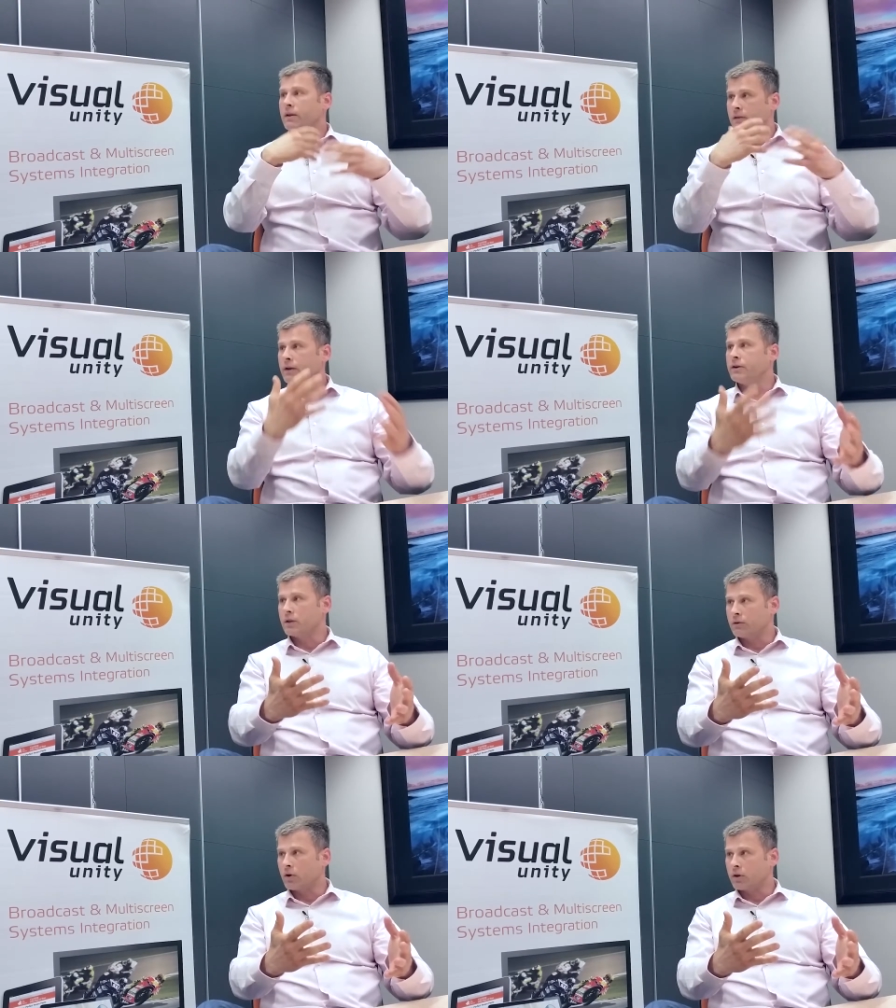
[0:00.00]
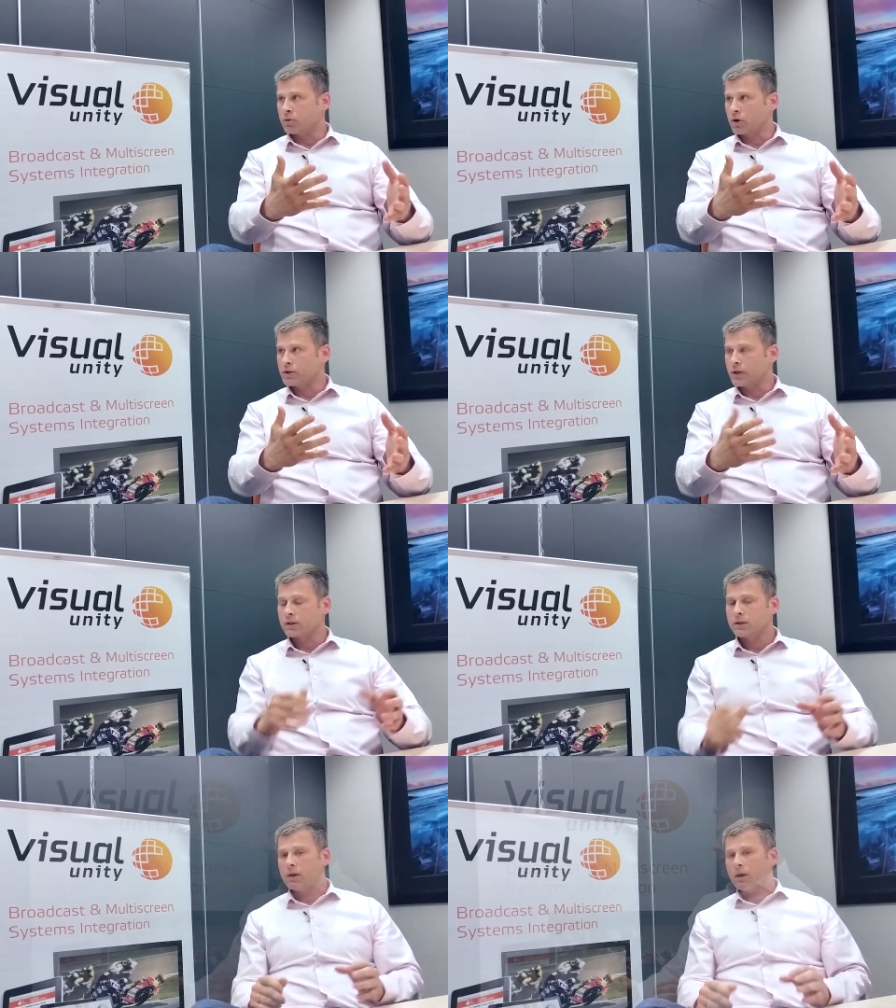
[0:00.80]
and then deliver on the
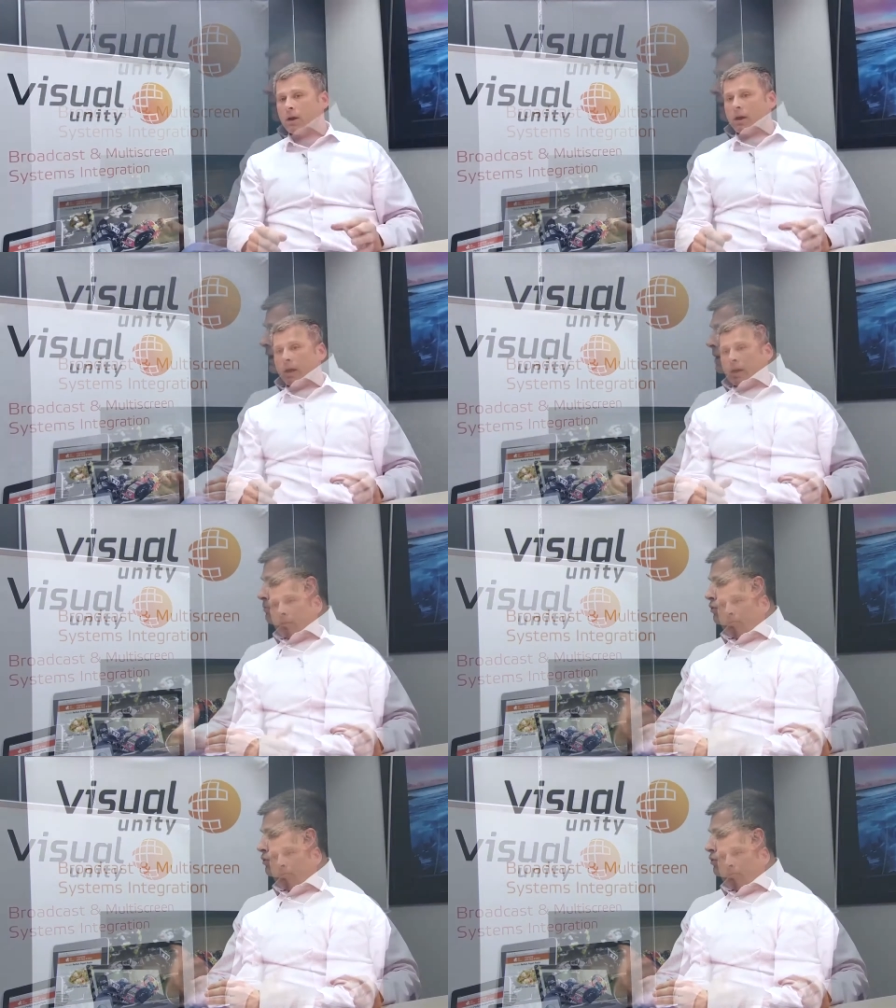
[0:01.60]
project. In a